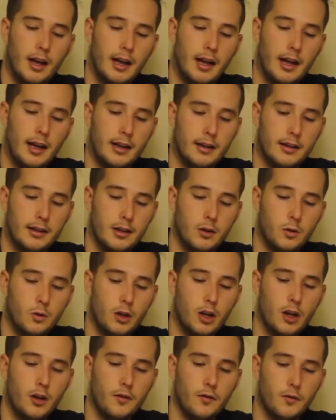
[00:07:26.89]
and it will
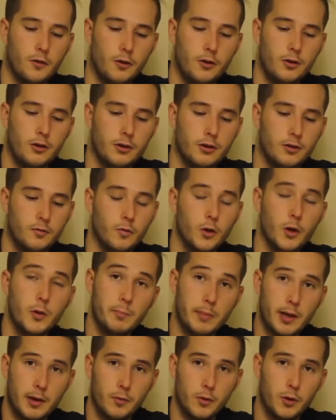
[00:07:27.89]
go through room
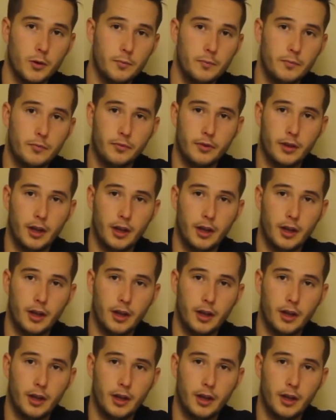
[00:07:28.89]
by room